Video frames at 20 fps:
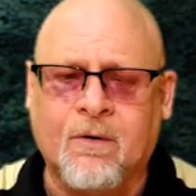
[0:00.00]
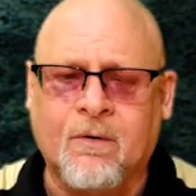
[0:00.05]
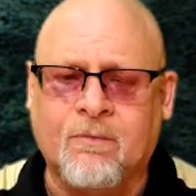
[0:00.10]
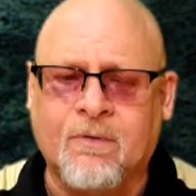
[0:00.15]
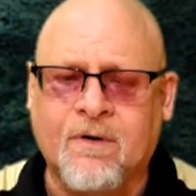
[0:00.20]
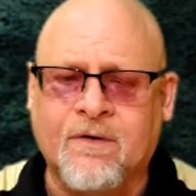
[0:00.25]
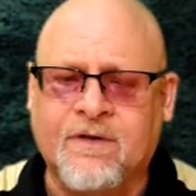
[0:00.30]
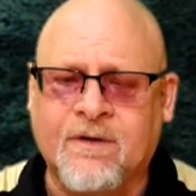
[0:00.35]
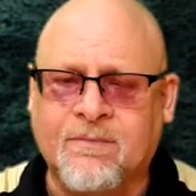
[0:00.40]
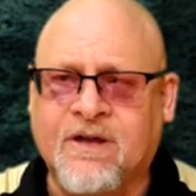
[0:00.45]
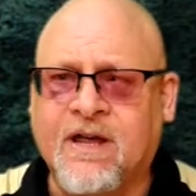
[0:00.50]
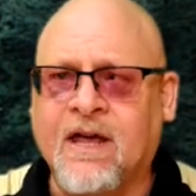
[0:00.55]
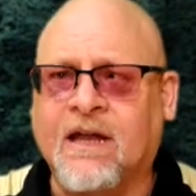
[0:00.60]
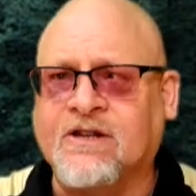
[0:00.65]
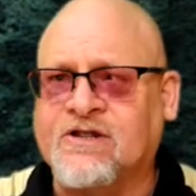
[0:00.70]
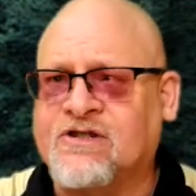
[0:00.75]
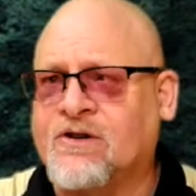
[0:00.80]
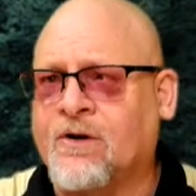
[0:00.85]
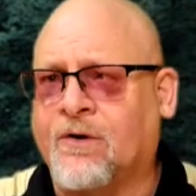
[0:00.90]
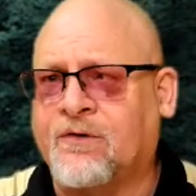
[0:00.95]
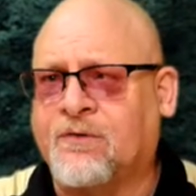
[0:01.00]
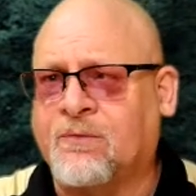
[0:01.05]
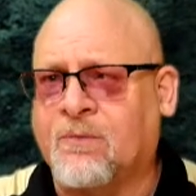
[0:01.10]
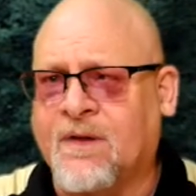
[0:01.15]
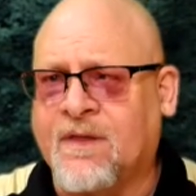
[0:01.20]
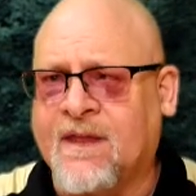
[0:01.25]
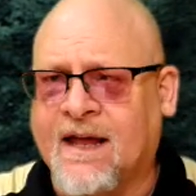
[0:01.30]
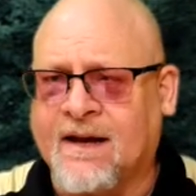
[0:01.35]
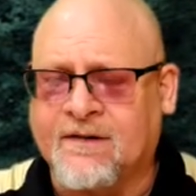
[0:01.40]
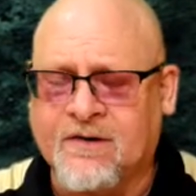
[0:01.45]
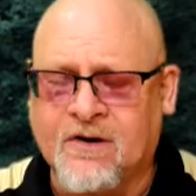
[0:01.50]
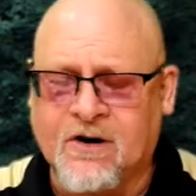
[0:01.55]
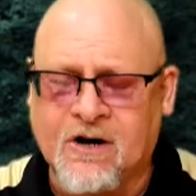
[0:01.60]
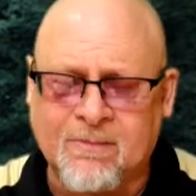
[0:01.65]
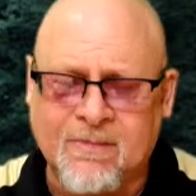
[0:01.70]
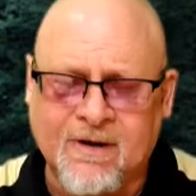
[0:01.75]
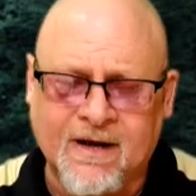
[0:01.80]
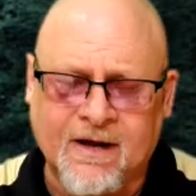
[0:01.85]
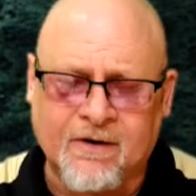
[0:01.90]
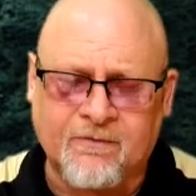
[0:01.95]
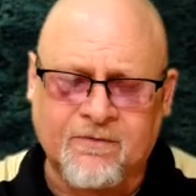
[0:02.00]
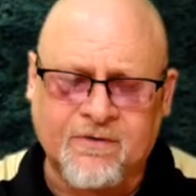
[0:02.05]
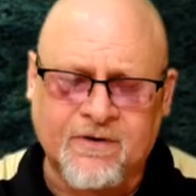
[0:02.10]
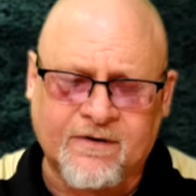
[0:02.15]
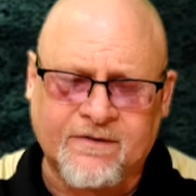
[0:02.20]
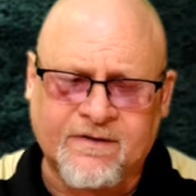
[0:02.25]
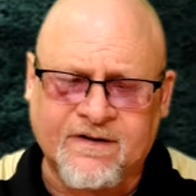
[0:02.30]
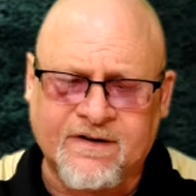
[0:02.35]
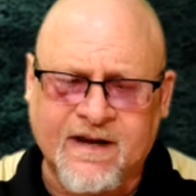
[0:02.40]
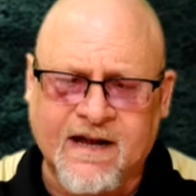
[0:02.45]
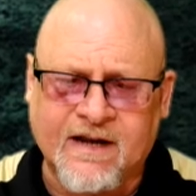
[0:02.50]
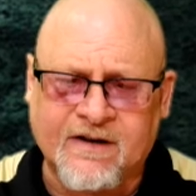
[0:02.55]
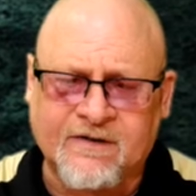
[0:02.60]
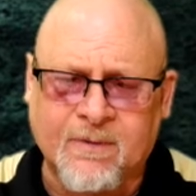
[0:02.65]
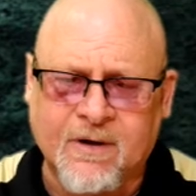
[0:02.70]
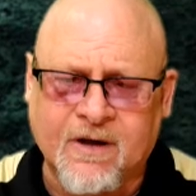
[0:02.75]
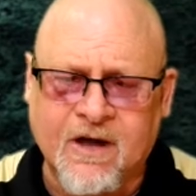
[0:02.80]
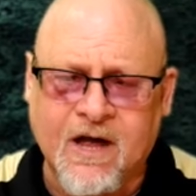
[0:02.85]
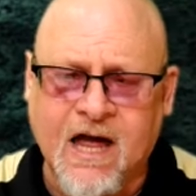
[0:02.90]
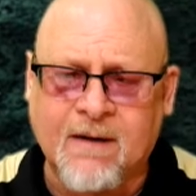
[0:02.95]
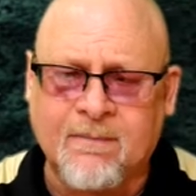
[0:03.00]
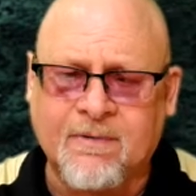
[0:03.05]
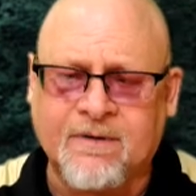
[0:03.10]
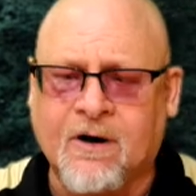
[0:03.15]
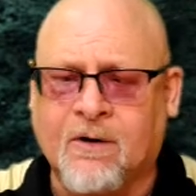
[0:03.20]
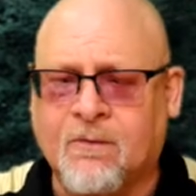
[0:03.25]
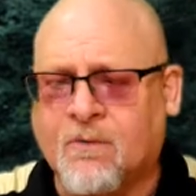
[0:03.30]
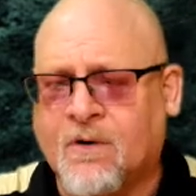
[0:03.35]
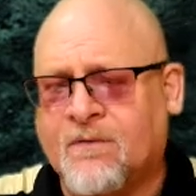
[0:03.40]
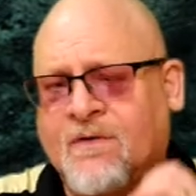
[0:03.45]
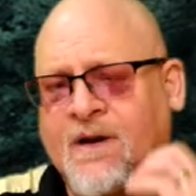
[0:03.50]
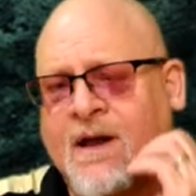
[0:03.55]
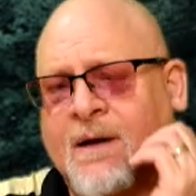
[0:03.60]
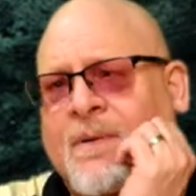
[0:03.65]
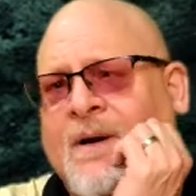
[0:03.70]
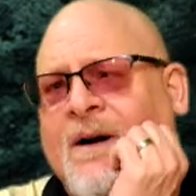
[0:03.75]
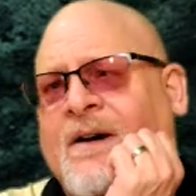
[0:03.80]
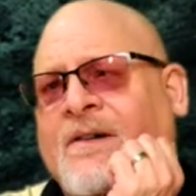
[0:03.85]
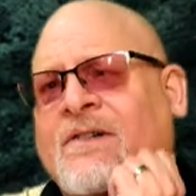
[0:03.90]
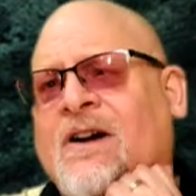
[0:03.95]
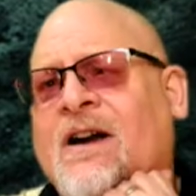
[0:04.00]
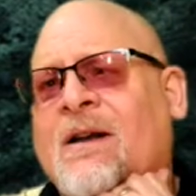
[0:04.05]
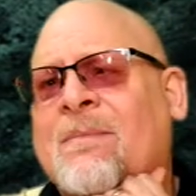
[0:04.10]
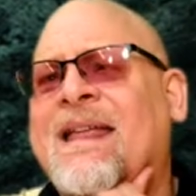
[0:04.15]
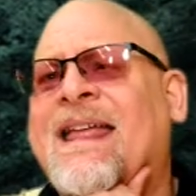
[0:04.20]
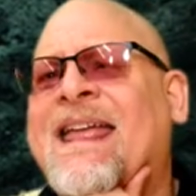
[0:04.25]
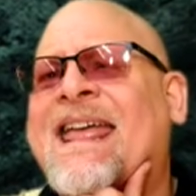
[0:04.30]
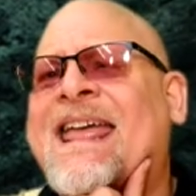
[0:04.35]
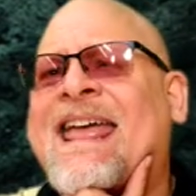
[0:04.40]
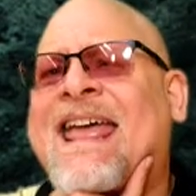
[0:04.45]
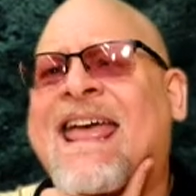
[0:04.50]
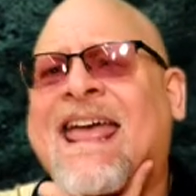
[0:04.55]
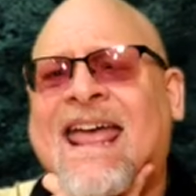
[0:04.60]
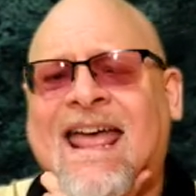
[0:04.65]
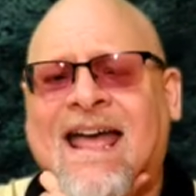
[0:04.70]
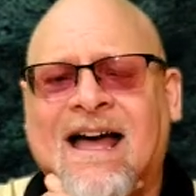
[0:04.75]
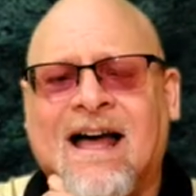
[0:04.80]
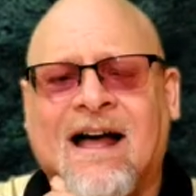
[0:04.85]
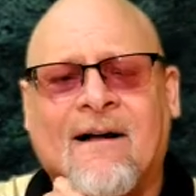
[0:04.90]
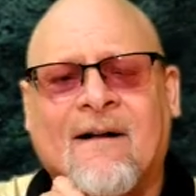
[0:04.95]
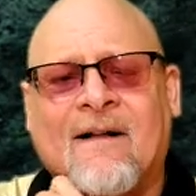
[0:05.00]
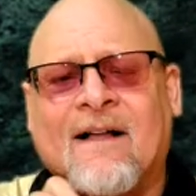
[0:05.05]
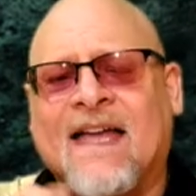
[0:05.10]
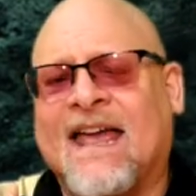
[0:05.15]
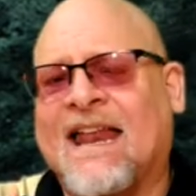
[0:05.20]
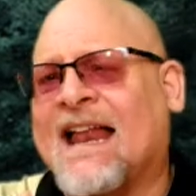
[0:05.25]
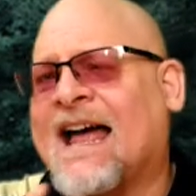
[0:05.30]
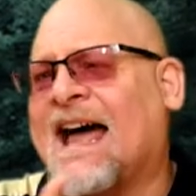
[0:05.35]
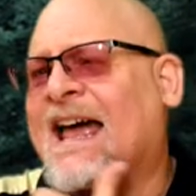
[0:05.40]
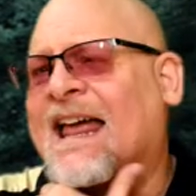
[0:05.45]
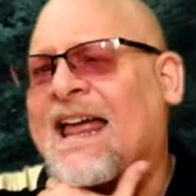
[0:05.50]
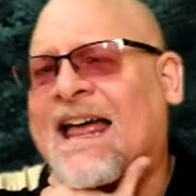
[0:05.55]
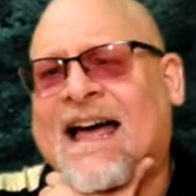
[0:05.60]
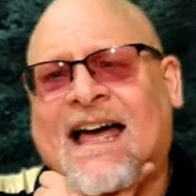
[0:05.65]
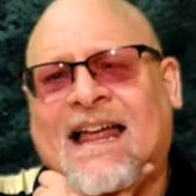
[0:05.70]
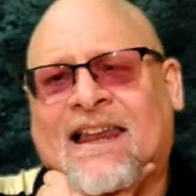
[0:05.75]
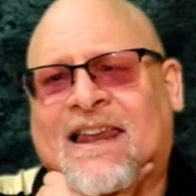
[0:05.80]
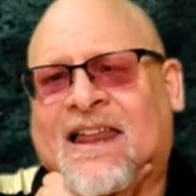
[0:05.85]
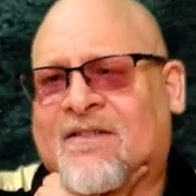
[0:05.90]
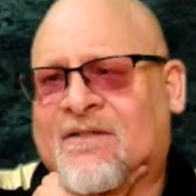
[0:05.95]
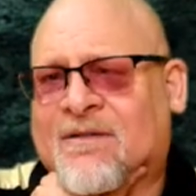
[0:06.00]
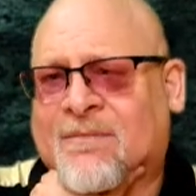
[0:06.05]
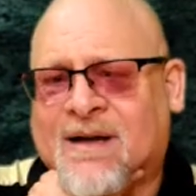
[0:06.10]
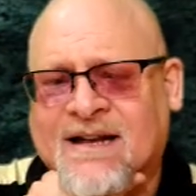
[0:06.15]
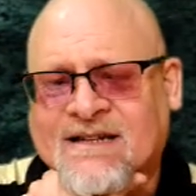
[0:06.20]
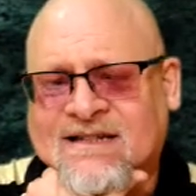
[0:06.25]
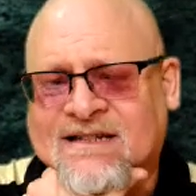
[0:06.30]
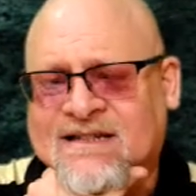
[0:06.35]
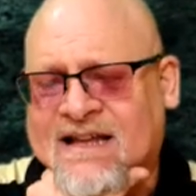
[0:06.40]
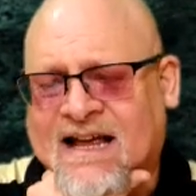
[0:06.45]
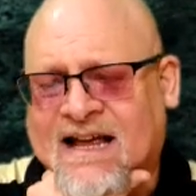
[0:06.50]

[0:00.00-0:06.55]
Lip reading: with, and Kelly Schultz won that tournament over there at the Dance Macabre at our 1 vampire tournament. And I love him. I